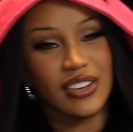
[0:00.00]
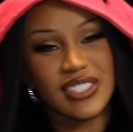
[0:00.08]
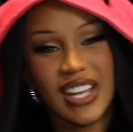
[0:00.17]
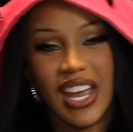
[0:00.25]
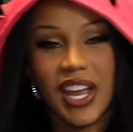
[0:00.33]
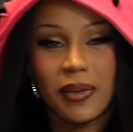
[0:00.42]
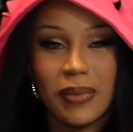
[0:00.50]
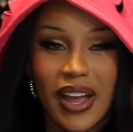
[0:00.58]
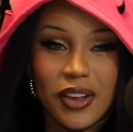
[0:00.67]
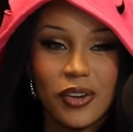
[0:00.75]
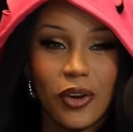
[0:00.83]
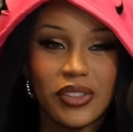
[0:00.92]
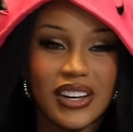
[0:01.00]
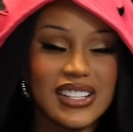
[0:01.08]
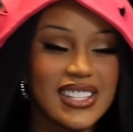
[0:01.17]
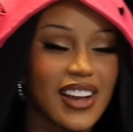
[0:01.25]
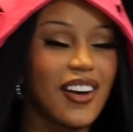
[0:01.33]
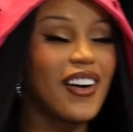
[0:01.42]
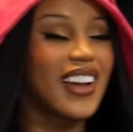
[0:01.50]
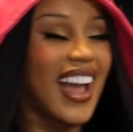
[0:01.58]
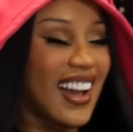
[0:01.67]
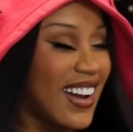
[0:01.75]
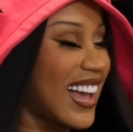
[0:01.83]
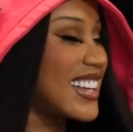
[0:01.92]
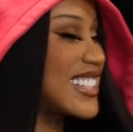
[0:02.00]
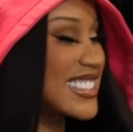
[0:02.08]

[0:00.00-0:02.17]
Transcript: our same, like mm-hmm. you know, mm-hmm. that it's like okay, okay,